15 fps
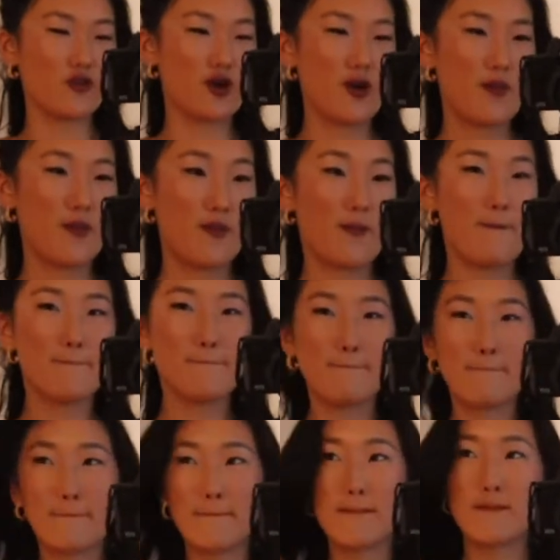from
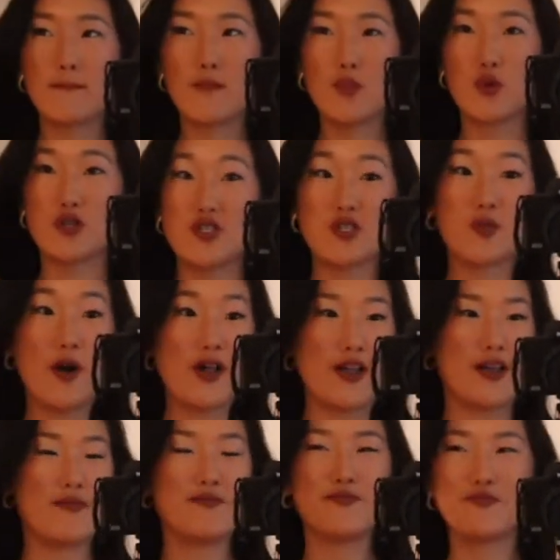Princess
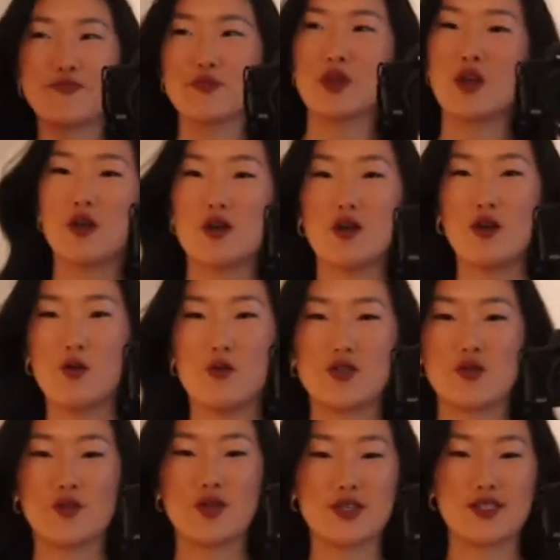Polly, which
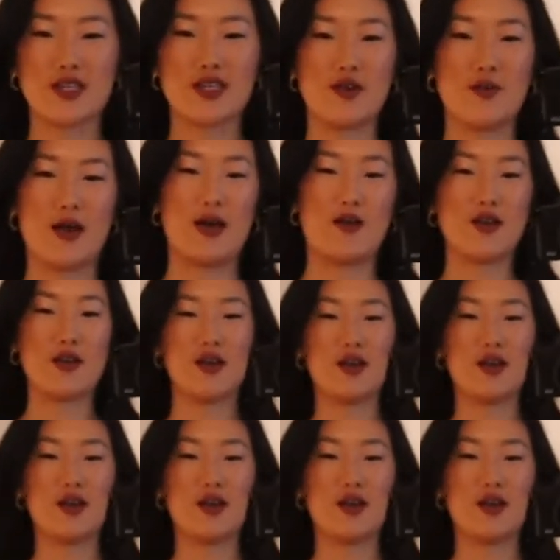I'm really excited about.